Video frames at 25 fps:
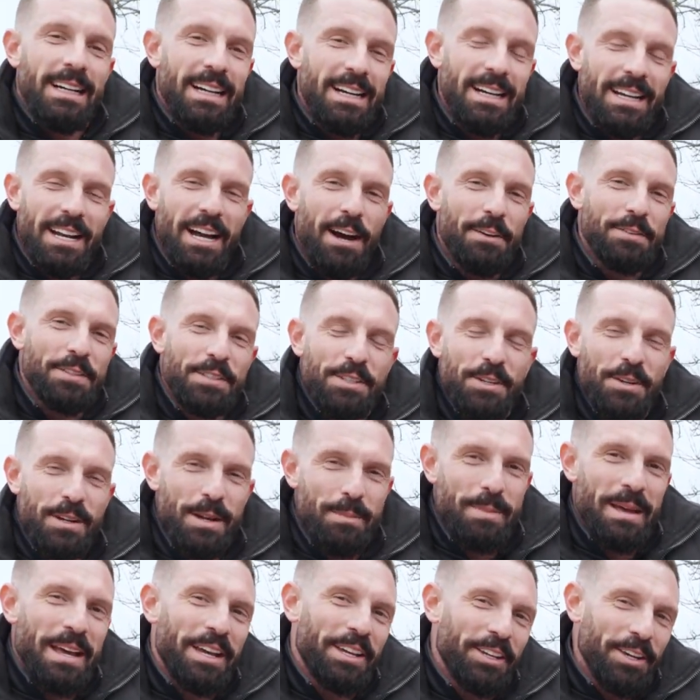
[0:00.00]
And after doing
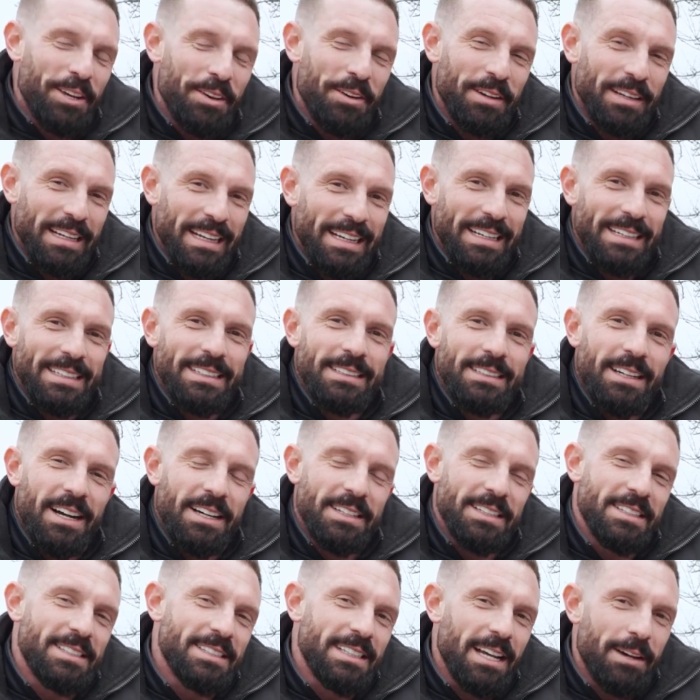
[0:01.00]
a bit of Googling,
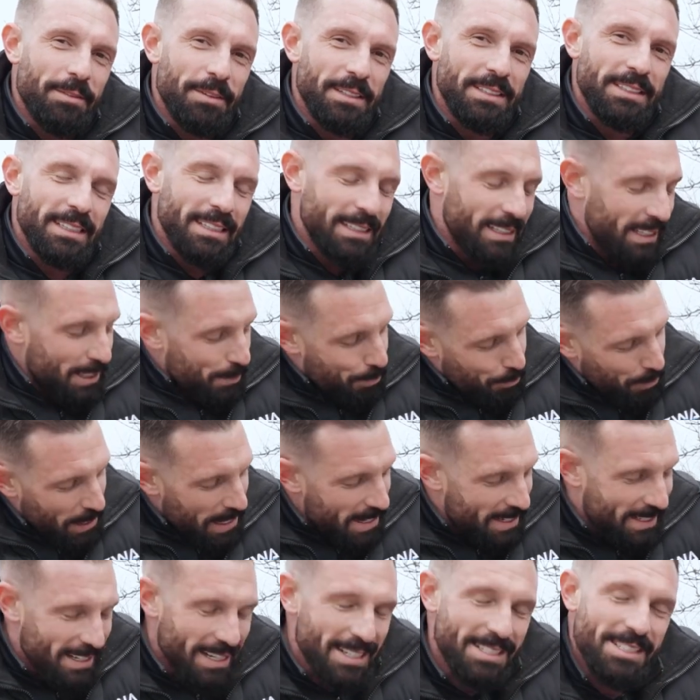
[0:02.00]
I discovered that these
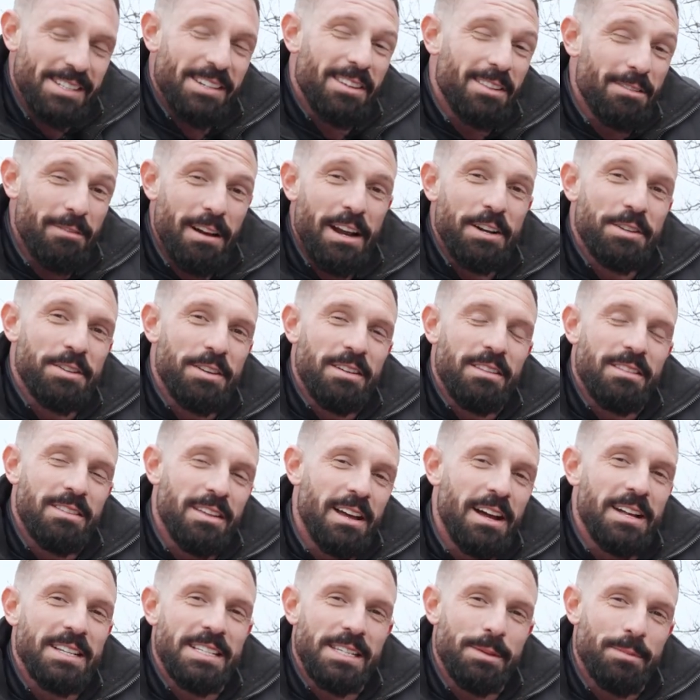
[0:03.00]
brake discs are
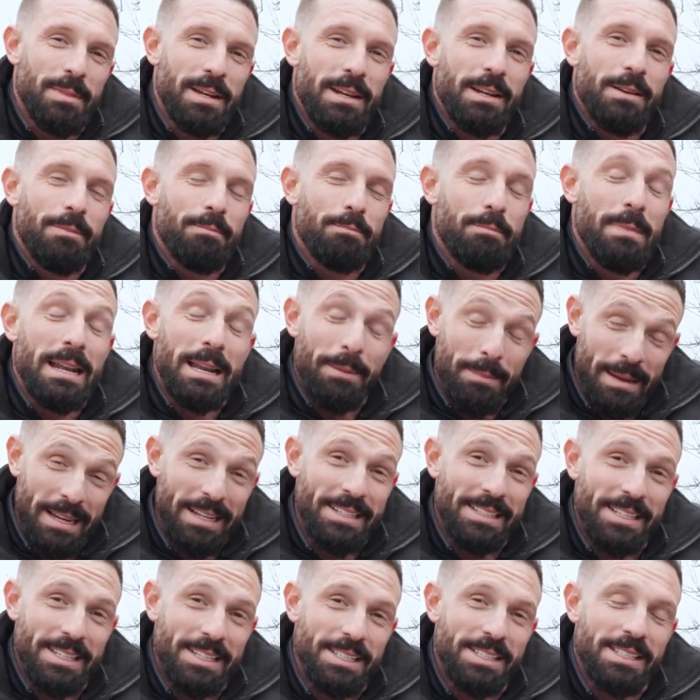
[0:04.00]
330
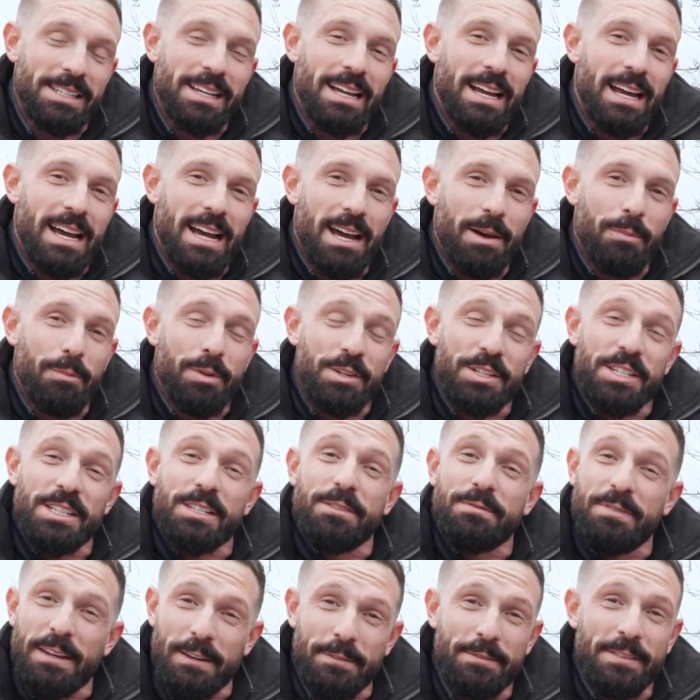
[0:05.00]
millimeters, which
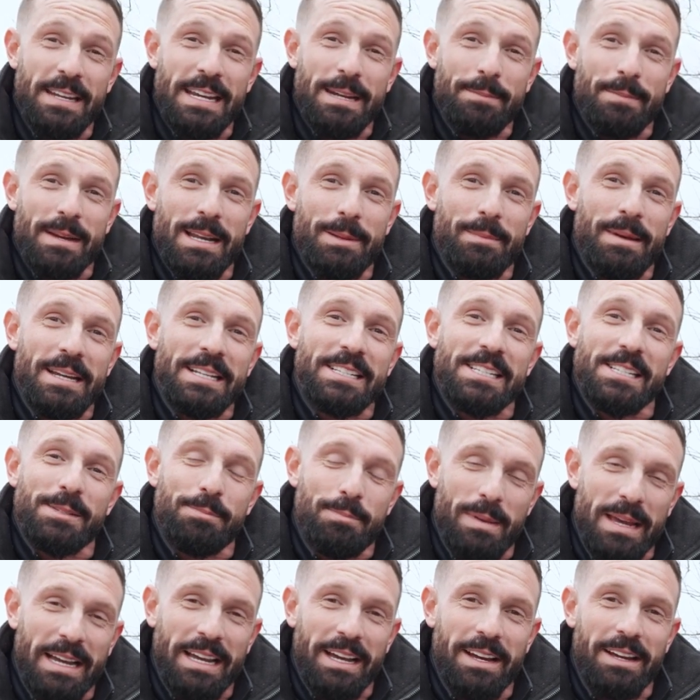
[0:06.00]
is 15 millimeters
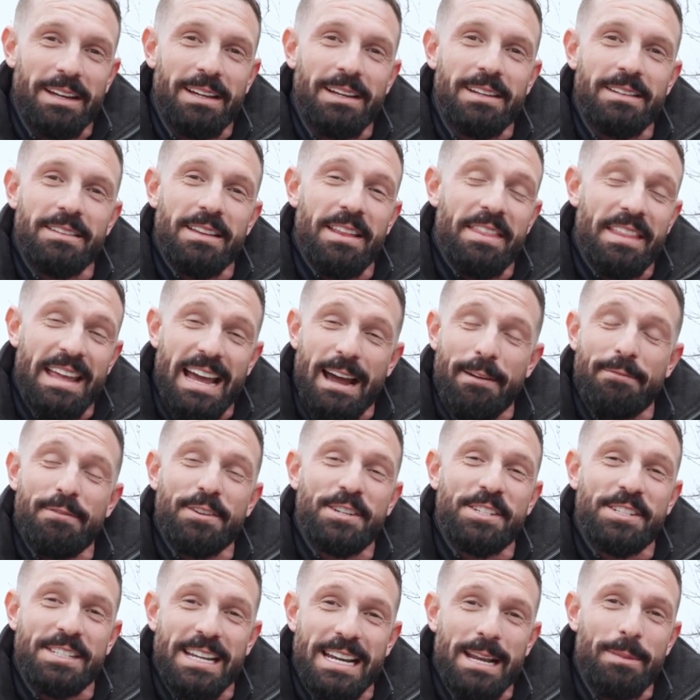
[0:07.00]
bigger than the
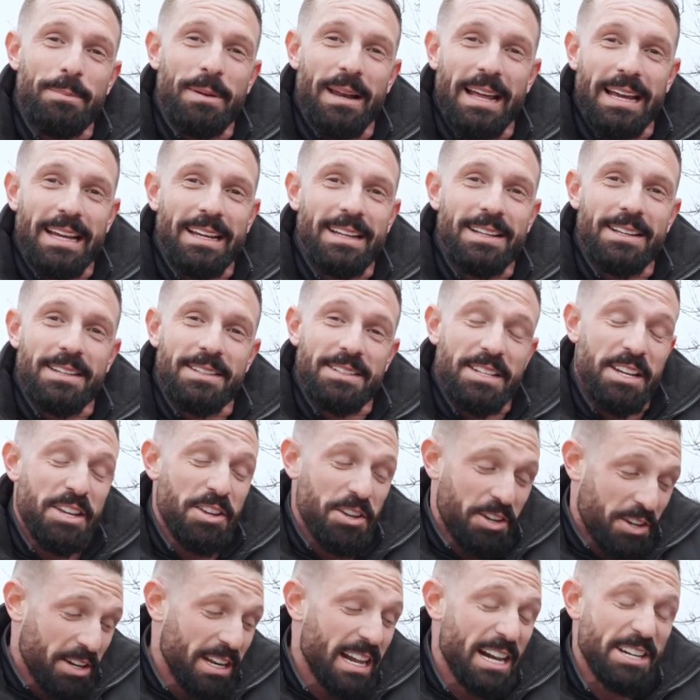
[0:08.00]
average dinner plate. So
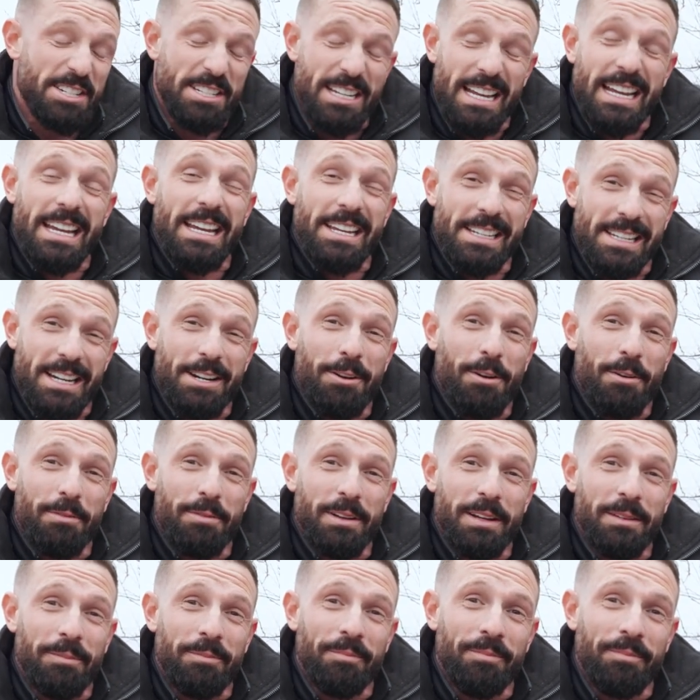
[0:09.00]
you could actually eat your dinner
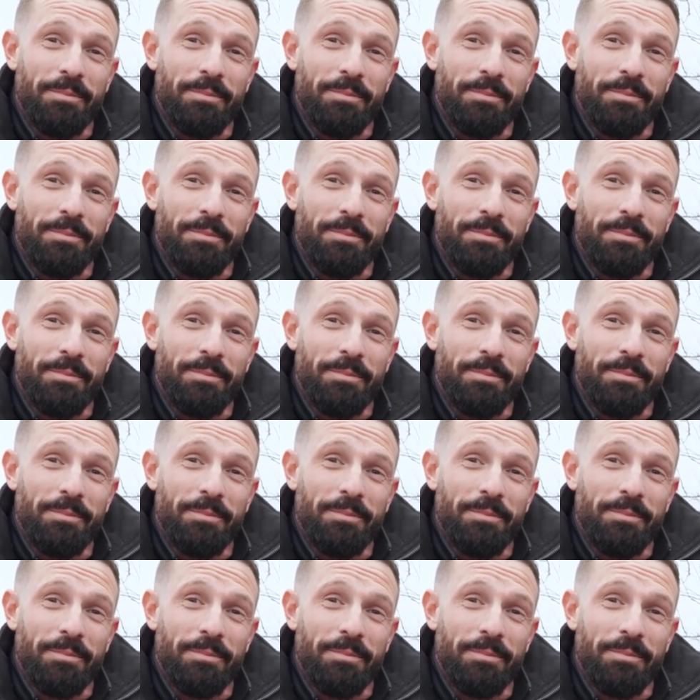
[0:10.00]
off it.